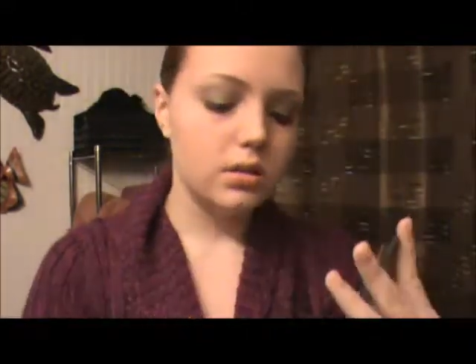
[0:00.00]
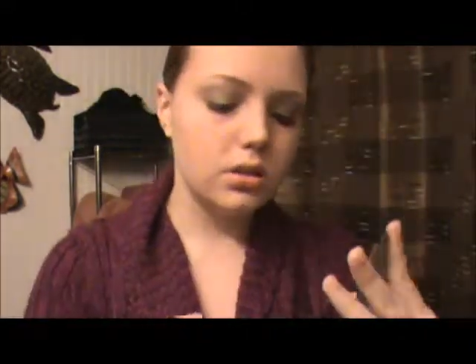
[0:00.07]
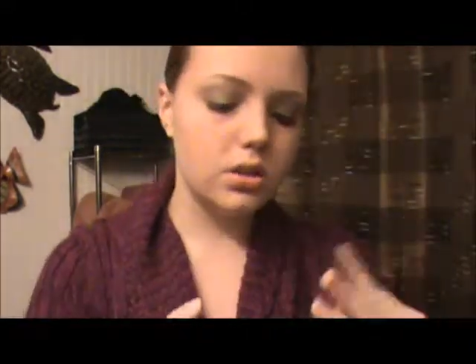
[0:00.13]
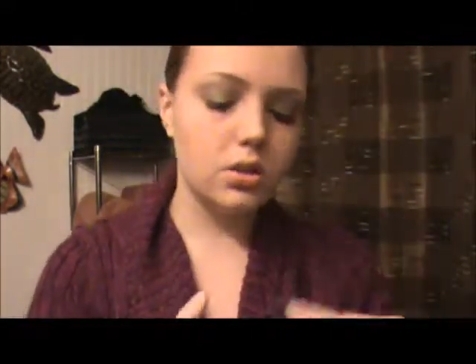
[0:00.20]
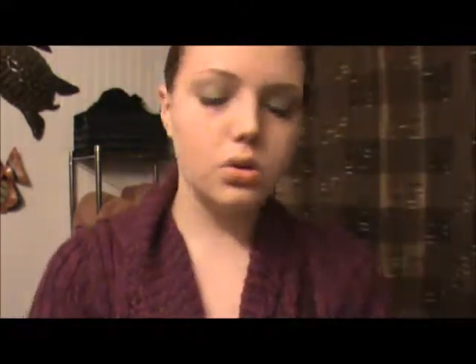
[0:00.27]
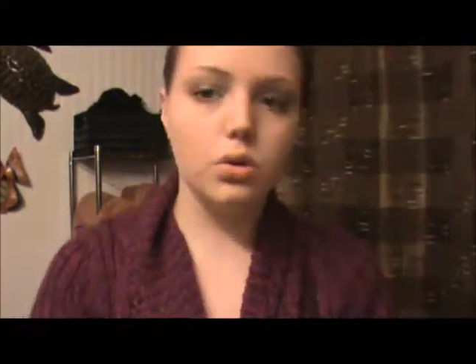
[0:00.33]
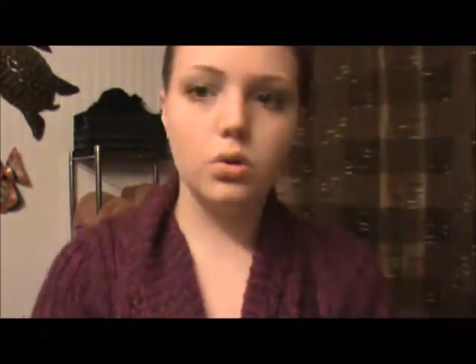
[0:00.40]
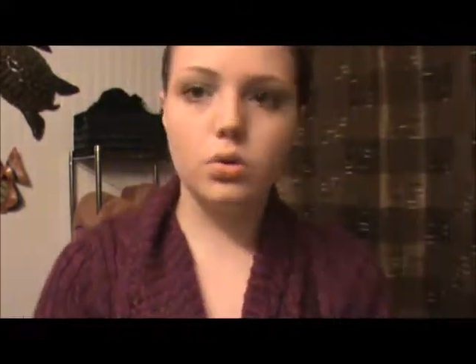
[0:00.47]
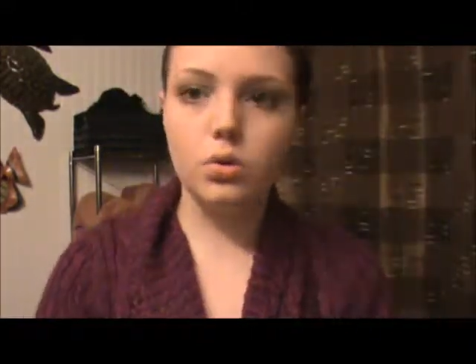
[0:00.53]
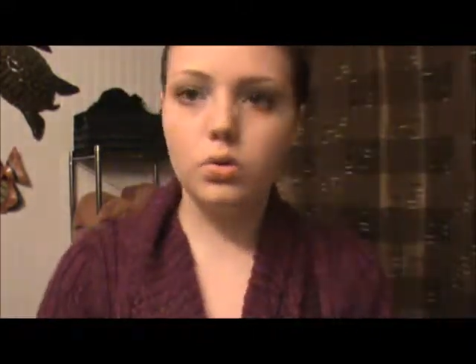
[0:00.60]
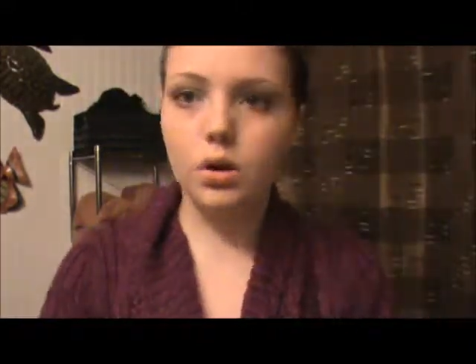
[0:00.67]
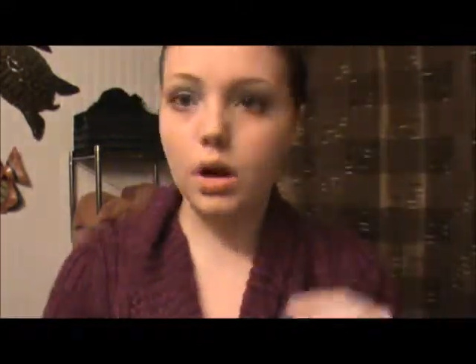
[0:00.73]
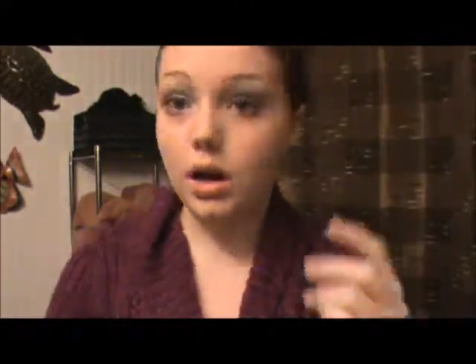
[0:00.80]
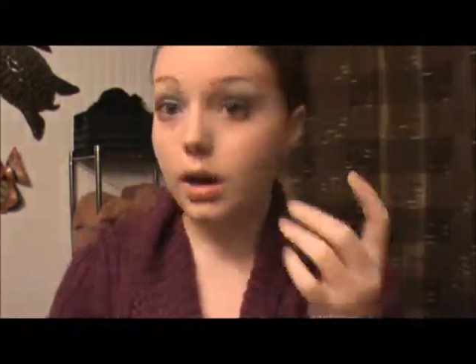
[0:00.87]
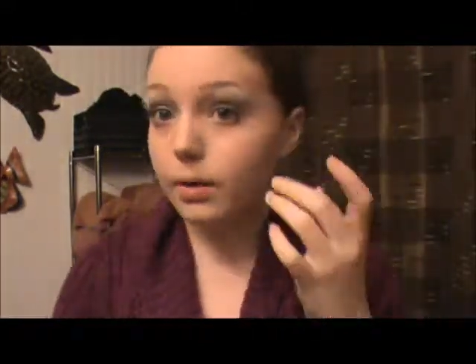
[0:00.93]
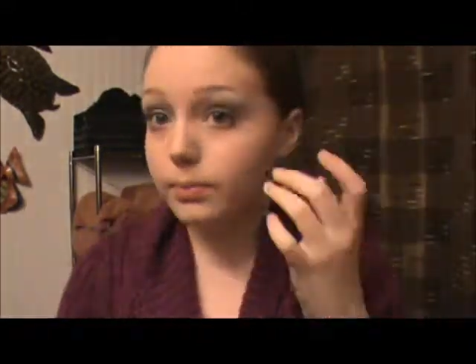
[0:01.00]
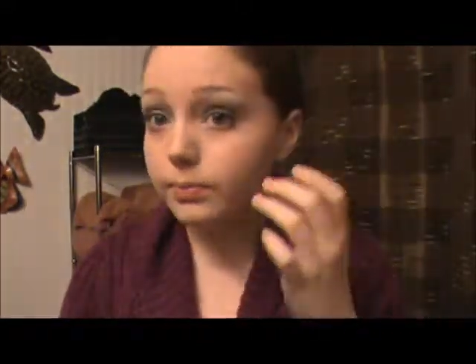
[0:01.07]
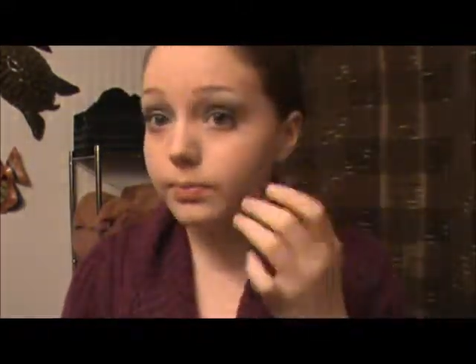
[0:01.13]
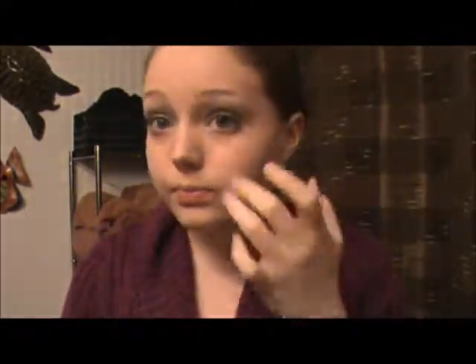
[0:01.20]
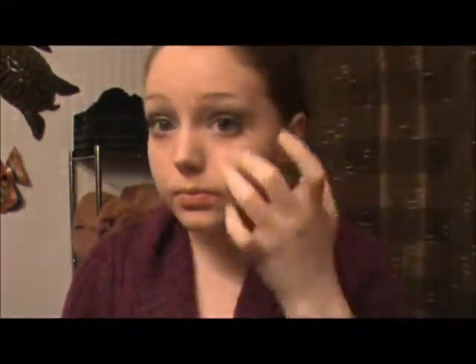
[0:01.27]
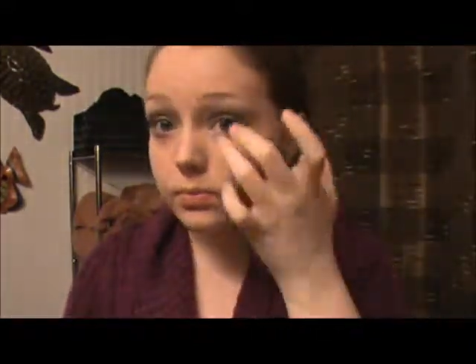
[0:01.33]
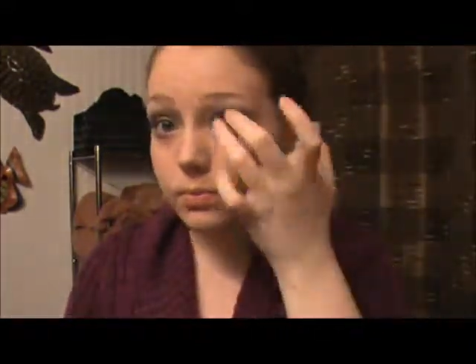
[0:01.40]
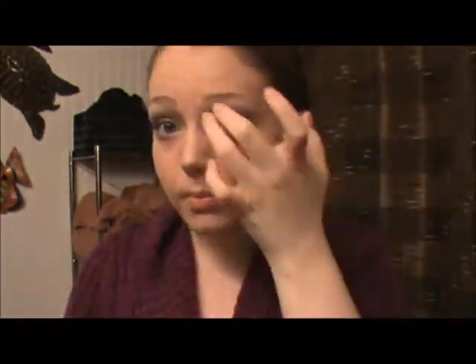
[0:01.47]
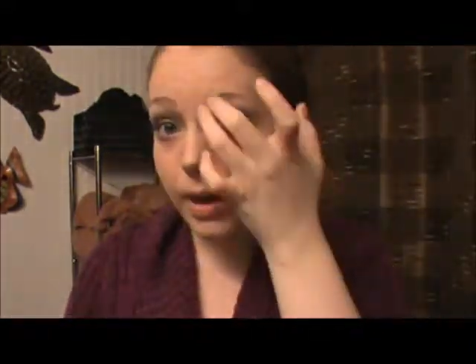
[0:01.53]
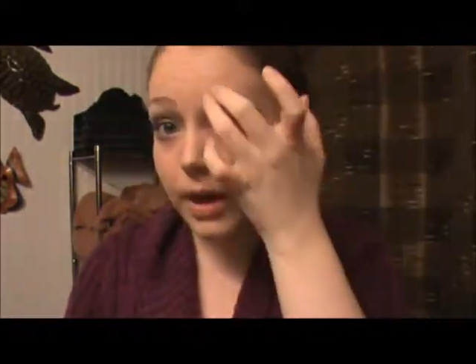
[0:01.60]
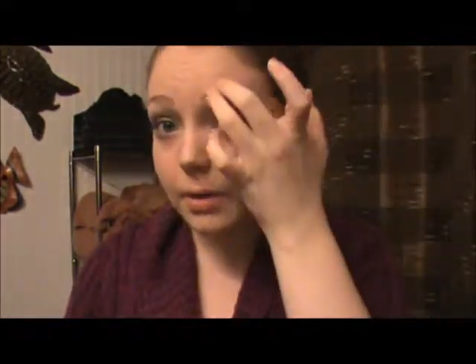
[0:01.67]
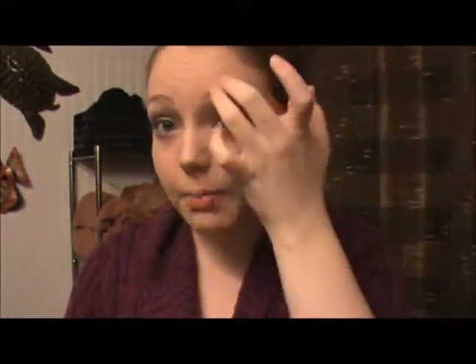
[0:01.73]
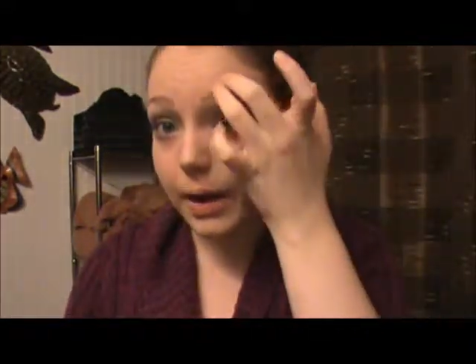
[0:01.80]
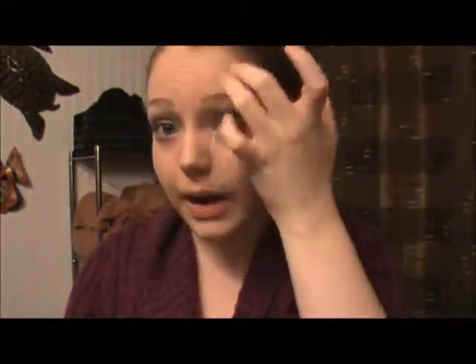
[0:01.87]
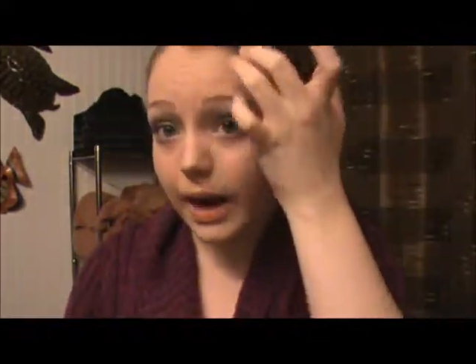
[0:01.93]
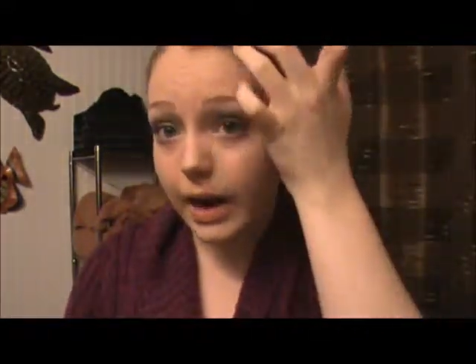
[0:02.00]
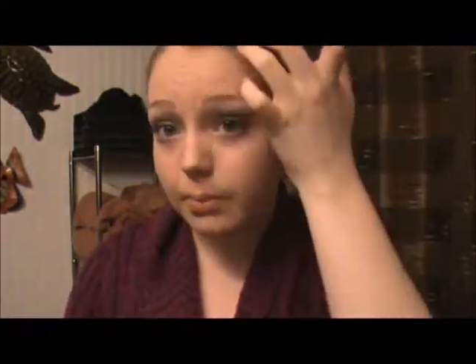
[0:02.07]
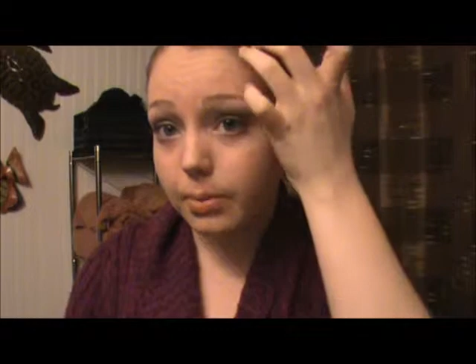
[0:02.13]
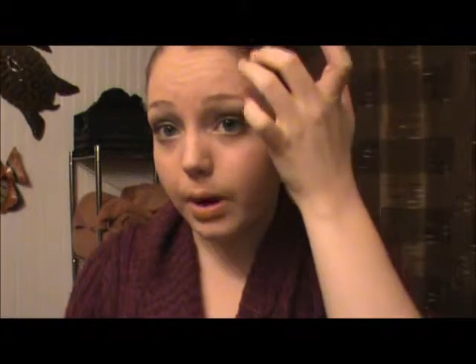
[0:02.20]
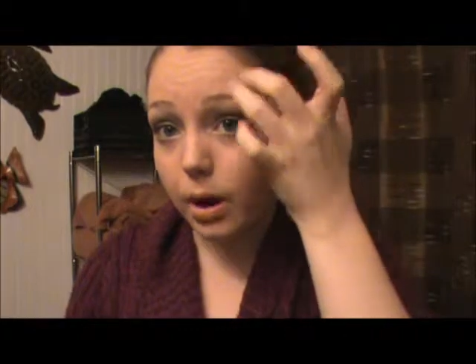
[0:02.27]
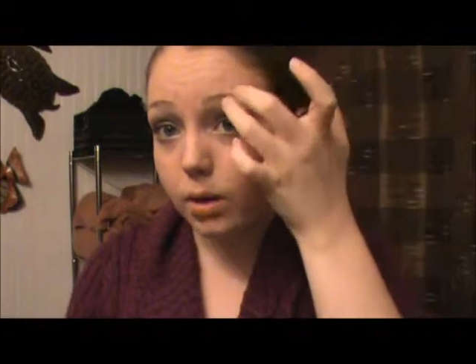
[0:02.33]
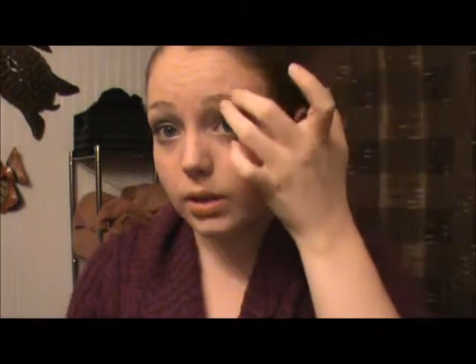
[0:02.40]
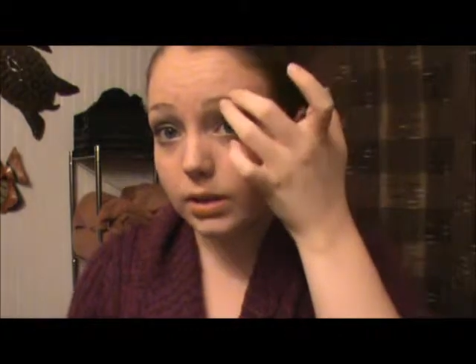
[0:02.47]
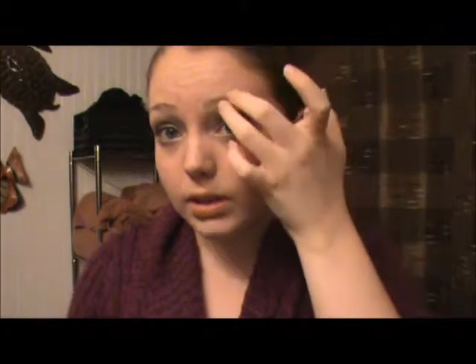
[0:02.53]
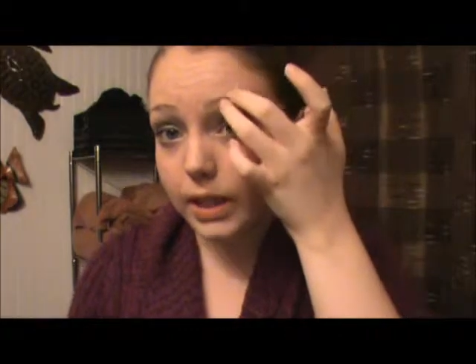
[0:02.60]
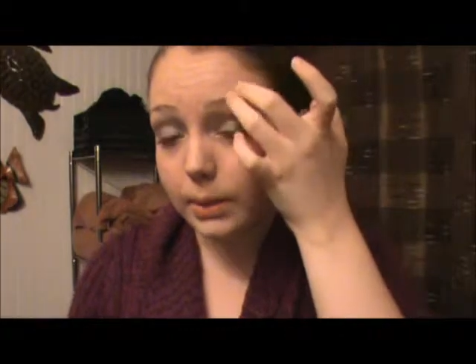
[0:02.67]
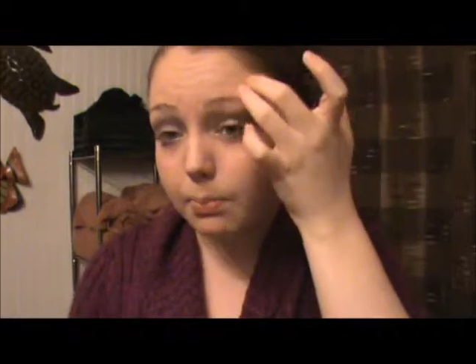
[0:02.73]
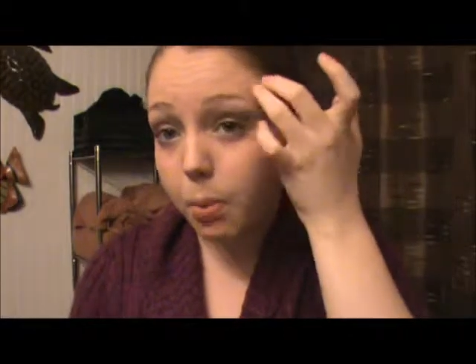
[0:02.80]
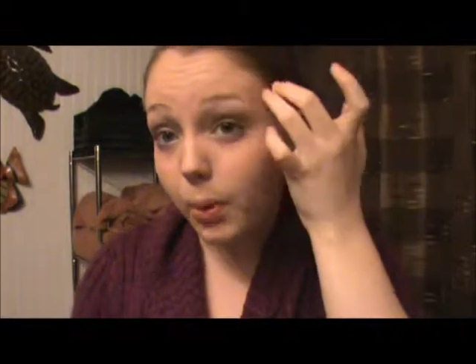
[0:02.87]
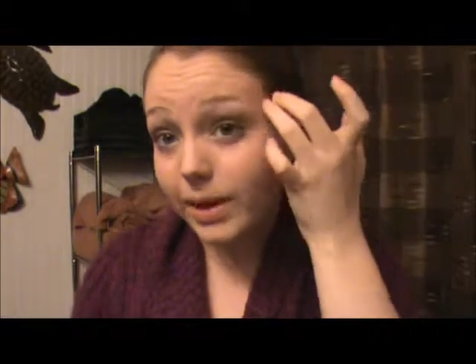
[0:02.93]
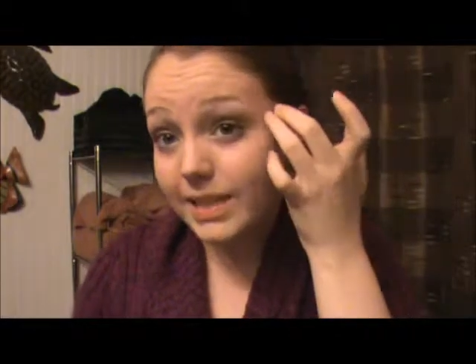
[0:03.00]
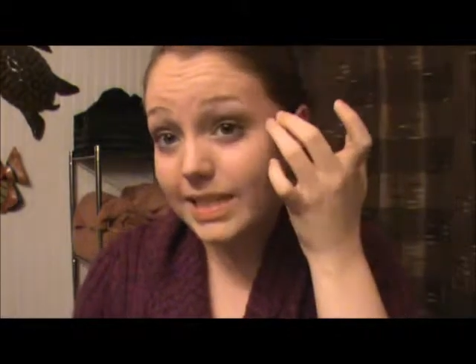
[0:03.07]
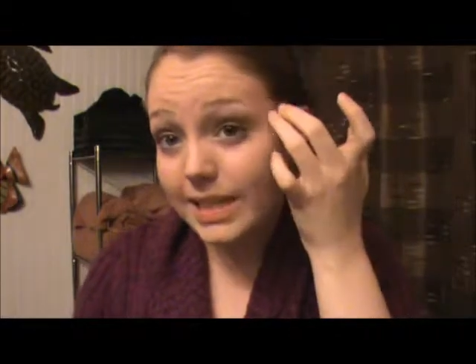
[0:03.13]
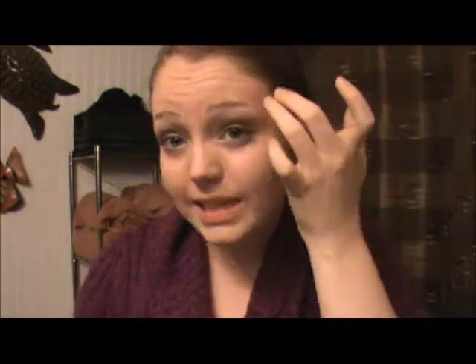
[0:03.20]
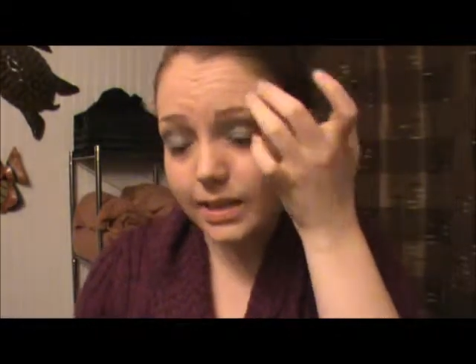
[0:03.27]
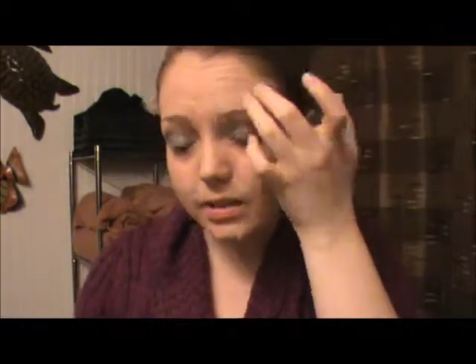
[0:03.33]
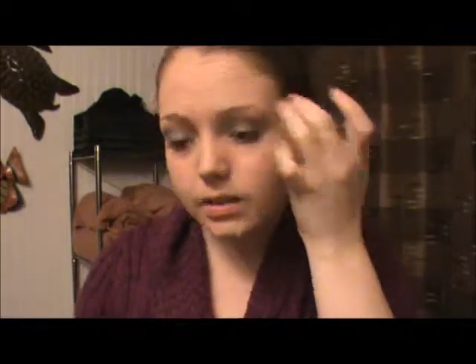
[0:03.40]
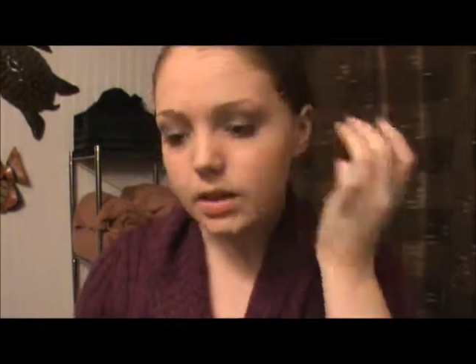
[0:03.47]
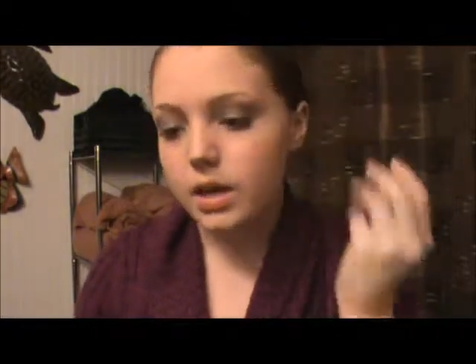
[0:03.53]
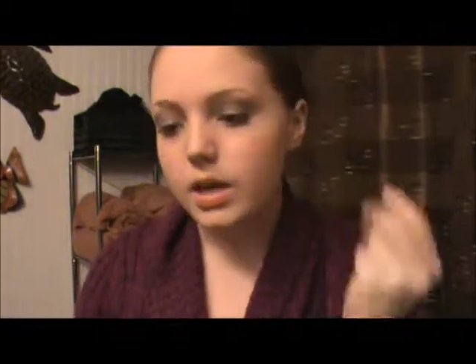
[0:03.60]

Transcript: to um, make my eyebrow like pointy.